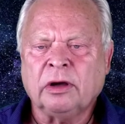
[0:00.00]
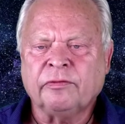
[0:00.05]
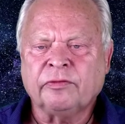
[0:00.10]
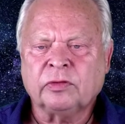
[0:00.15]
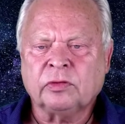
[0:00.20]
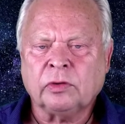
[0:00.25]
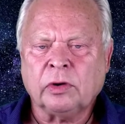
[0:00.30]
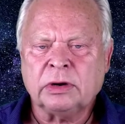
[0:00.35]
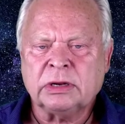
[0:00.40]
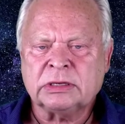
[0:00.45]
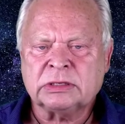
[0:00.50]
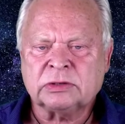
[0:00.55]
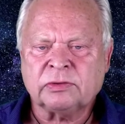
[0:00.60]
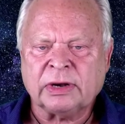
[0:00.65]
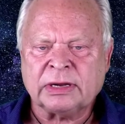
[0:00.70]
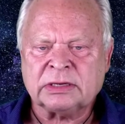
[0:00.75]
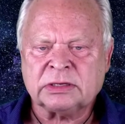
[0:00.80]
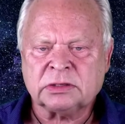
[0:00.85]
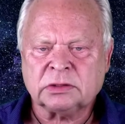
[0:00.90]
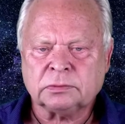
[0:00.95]
of chronic
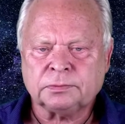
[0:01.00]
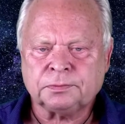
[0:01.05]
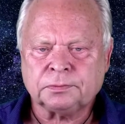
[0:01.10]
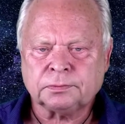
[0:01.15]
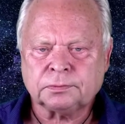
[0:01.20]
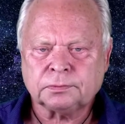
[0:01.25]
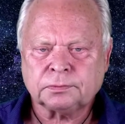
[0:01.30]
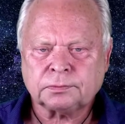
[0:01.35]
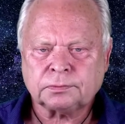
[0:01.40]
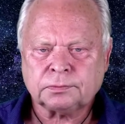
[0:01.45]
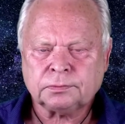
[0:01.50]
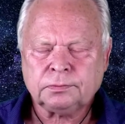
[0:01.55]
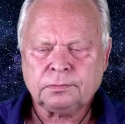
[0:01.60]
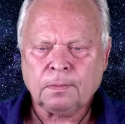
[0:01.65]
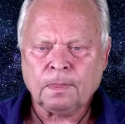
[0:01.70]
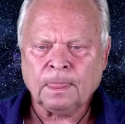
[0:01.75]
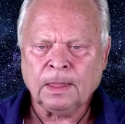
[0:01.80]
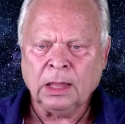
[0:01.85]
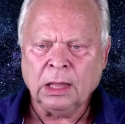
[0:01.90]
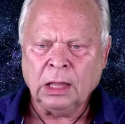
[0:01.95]
stress.
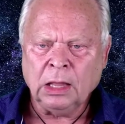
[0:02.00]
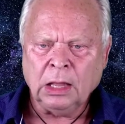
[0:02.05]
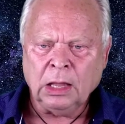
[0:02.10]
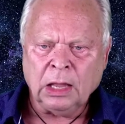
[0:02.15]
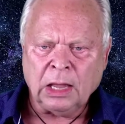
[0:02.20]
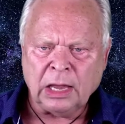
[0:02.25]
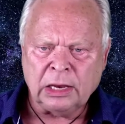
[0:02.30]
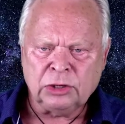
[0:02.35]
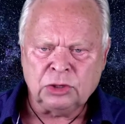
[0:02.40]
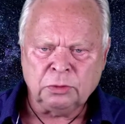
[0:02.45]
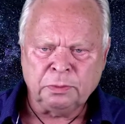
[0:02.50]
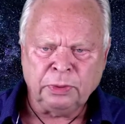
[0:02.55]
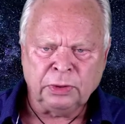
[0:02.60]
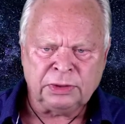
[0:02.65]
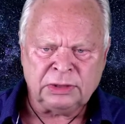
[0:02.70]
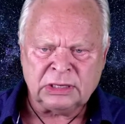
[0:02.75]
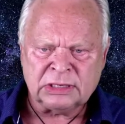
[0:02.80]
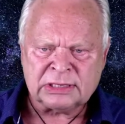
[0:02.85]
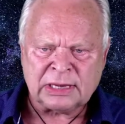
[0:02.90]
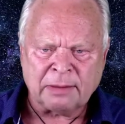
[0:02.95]
And to
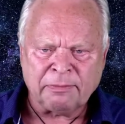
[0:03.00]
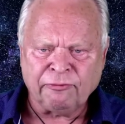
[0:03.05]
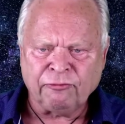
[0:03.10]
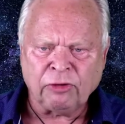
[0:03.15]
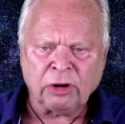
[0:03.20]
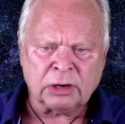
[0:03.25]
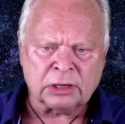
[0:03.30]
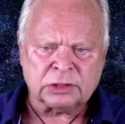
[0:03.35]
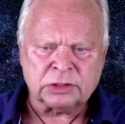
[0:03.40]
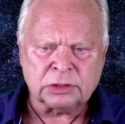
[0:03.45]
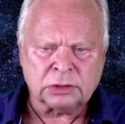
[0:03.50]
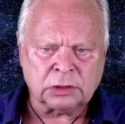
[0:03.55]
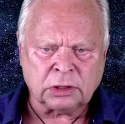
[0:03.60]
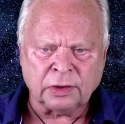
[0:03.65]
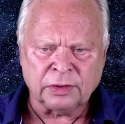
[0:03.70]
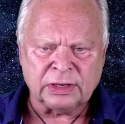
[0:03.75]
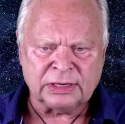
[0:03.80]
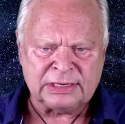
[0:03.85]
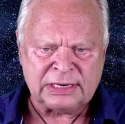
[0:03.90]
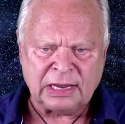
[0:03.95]
put this up front
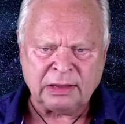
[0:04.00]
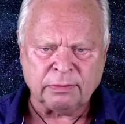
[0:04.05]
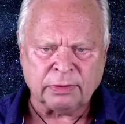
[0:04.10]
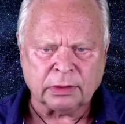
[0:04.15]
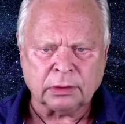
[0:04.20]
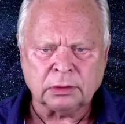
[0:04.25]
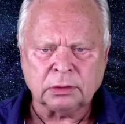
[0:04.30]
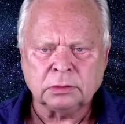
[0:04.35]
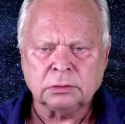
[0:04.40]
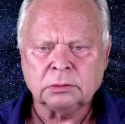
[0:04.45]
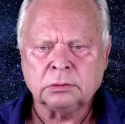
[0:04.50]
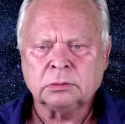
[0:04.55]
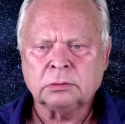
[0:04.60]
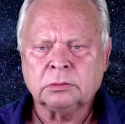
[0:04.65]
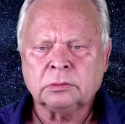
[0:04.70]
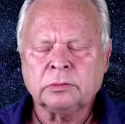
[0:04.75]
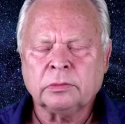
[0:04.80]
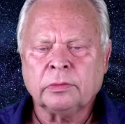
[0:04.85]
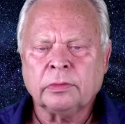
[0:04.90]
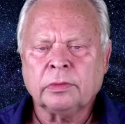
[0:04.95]
on the table,
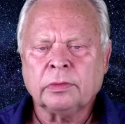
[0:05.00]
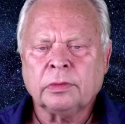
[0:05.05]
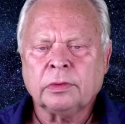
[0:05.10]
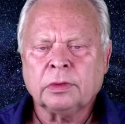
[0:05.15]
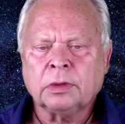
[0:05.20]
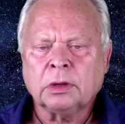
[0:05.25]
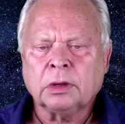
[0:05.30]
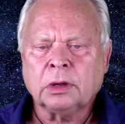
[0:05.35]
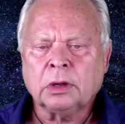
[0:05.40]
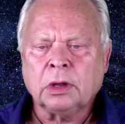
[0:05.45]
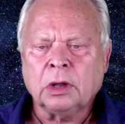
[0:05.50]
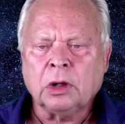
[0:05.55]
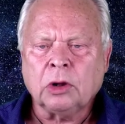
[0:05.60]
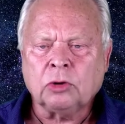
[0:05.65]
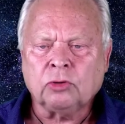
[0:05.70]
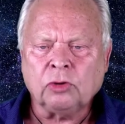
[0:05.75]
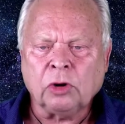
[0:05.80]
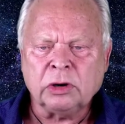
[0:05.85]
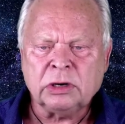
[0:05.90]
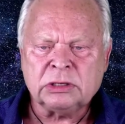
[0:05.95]

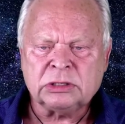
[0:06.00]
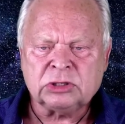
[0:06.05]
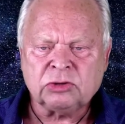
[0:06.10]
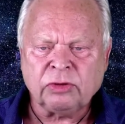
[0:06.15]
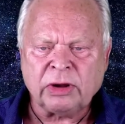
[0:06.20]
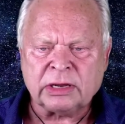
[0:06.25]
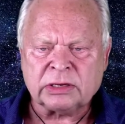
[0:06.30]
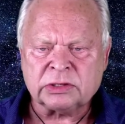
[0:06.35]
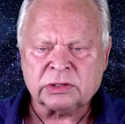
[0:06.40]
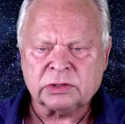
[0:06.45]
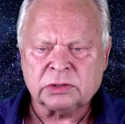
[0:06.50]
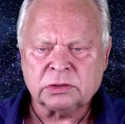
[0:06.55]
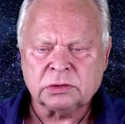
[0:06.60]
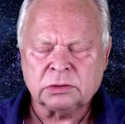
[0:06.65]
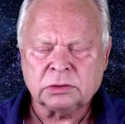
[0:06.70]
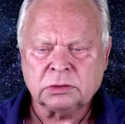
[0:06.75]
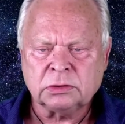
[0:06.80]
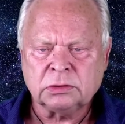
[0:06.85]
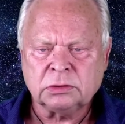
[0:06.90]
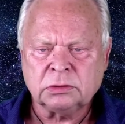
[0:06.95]
chronic stress
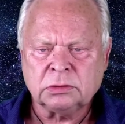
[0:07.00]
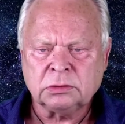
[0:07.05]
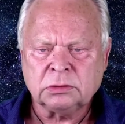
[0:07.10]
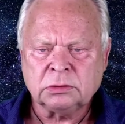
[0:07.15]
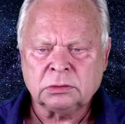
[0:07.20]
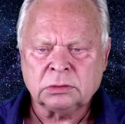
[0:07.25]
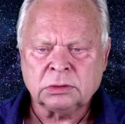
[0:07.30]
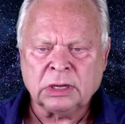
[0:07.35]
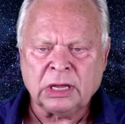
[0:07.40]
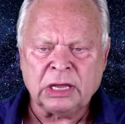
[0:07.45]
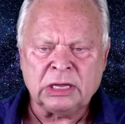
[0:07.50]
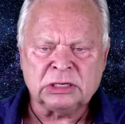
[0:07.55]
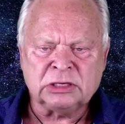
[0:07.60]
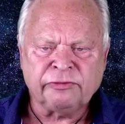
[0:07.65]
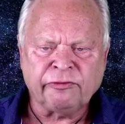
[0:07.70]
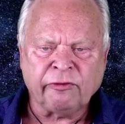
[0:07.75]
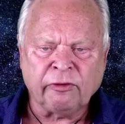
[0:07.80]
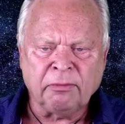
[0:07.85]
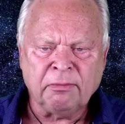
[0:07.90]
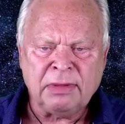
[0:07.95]

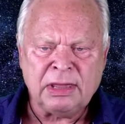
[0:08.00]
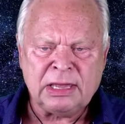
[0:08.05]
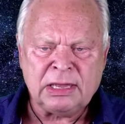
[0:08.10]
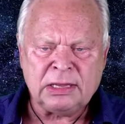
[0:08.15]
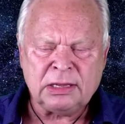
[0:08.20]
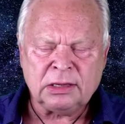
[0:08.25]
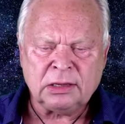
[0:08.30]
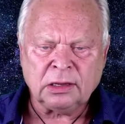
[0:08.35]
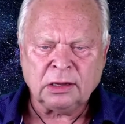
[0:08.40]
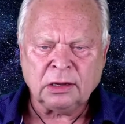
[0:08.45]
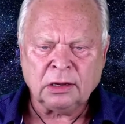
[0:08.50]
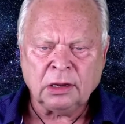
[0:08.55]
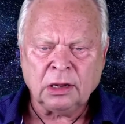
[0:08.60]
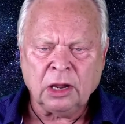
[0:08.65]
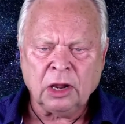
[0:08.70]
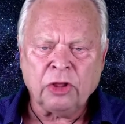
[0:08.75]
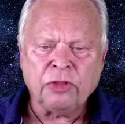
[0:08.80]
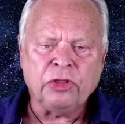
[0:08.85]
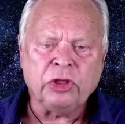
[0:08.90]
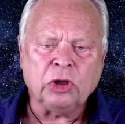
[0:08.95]
is for me
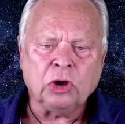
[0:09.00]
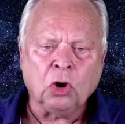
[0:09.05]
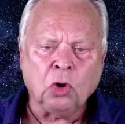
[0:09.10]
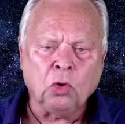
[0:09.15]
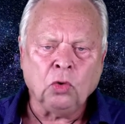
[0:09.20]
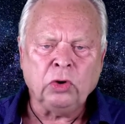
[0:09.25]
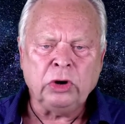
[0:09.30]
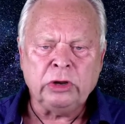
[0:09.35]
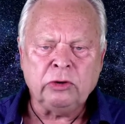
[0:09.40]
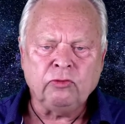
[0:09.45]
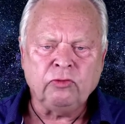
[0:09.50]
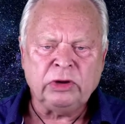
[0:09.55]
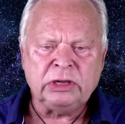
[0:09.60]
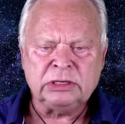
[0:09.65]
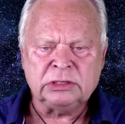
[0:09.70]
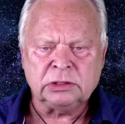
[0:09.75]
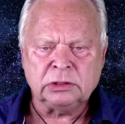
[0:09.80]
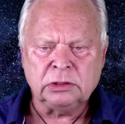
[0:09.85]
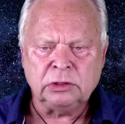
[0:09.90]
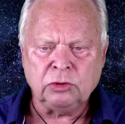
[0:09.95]
the only
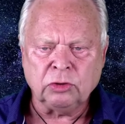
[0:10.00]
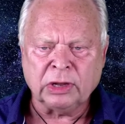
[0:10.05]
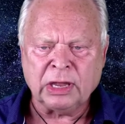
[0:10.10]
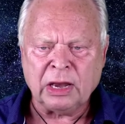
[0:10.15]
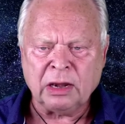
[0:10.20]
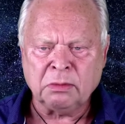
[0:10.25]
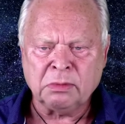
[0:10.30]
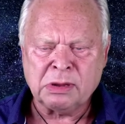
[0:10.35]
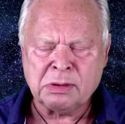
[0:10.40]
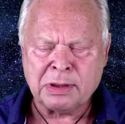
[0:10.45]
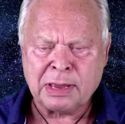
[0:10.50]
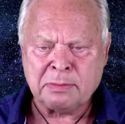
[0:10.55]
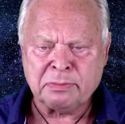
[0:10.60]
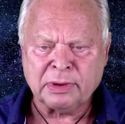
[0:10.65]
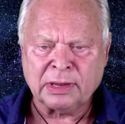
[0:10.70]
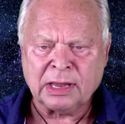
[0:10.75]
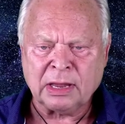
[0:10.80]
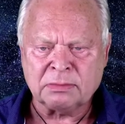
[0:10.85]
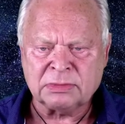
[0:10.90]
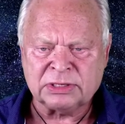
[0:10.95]
reason you can
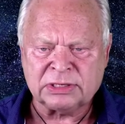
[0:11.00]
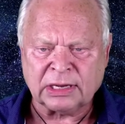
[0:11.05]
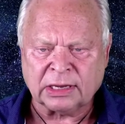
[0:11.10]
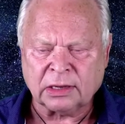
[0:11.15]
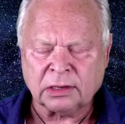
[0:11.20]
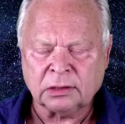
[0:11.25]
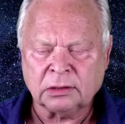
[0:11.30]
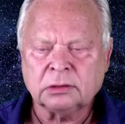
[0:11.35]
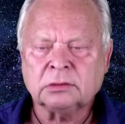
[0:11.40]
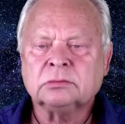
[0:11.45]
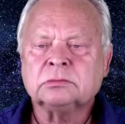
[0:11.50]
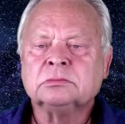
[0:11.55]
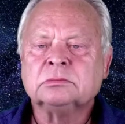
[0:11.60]
become sick.